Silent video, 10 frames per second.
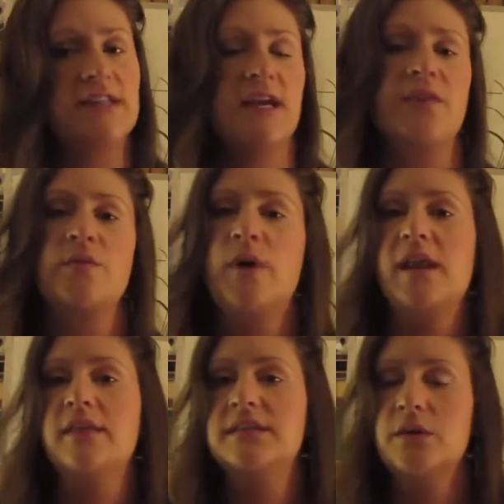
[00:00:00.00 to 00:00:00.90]
to
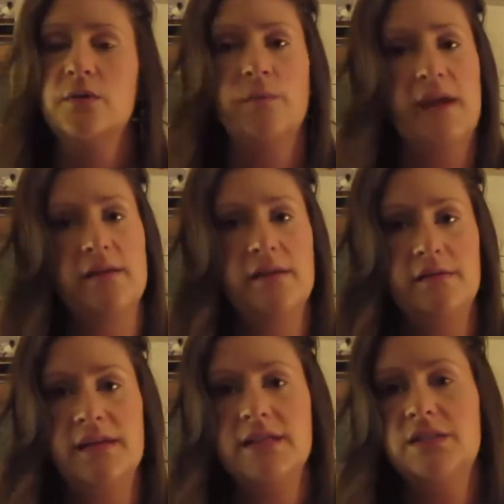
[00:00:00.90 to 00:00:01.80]
everybody that's on the mailing
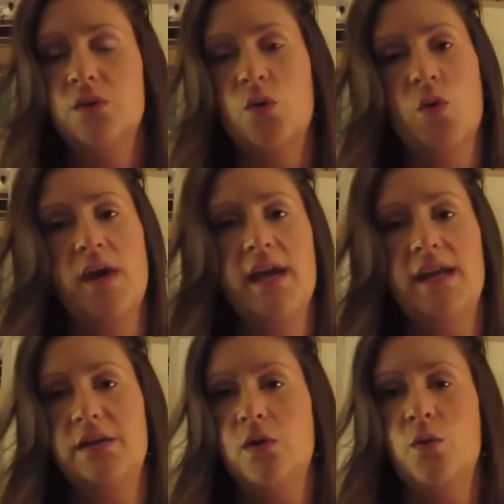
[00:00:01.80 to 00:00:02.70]
list, so go
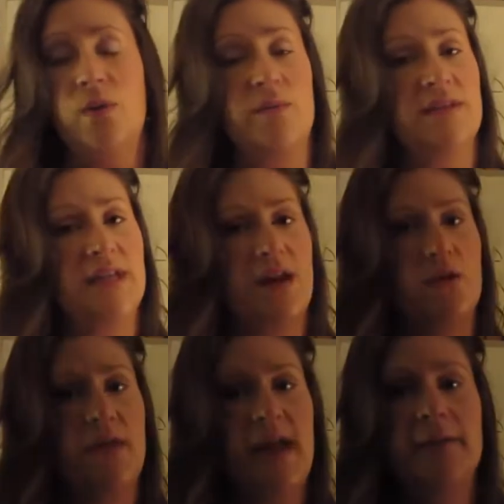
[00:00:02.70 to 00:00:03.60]
ahead, you don't want to miss out
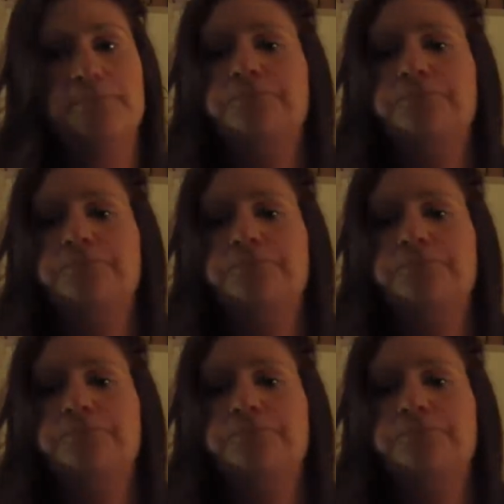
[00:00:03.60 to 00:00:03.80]
on that.